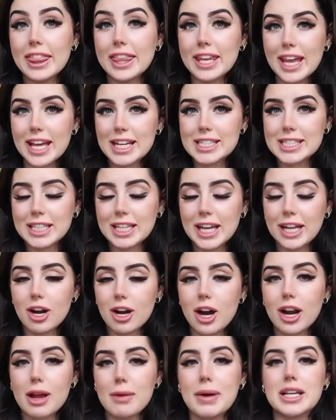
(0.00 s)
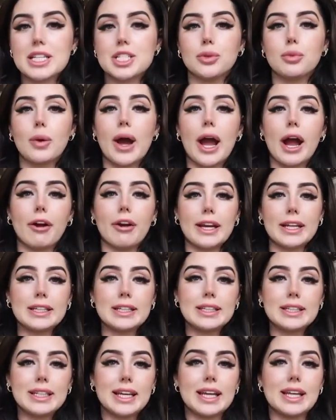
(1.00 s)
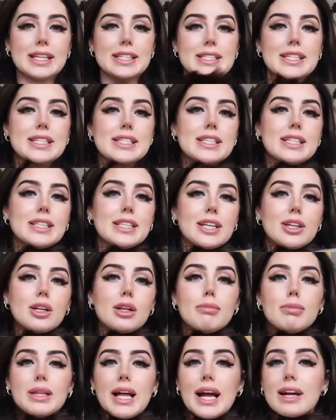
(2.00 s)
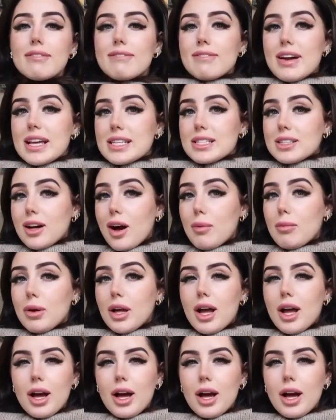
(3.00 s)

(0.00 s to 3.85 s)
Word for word: The next thing I got, I'm actually wearing. It is this little black vest top.